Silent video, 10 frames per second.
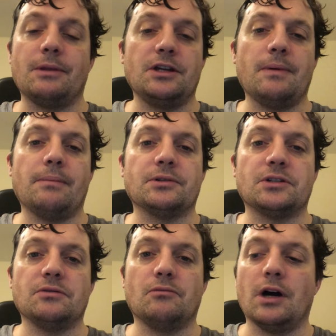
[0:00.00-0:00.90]
then you'll be able
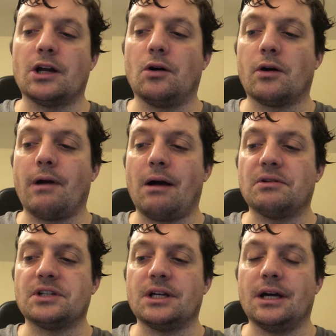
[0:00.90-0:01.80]
to work longer
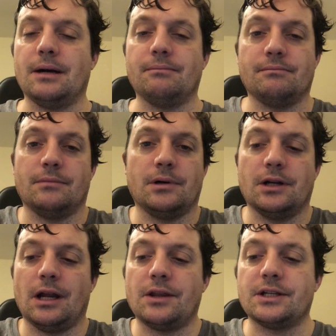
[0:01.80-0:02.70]
hours on
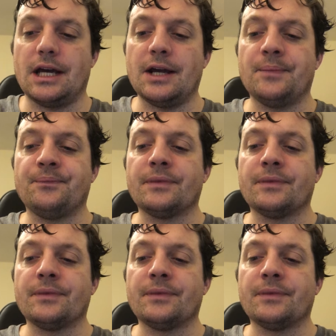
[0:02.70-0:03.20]
another day.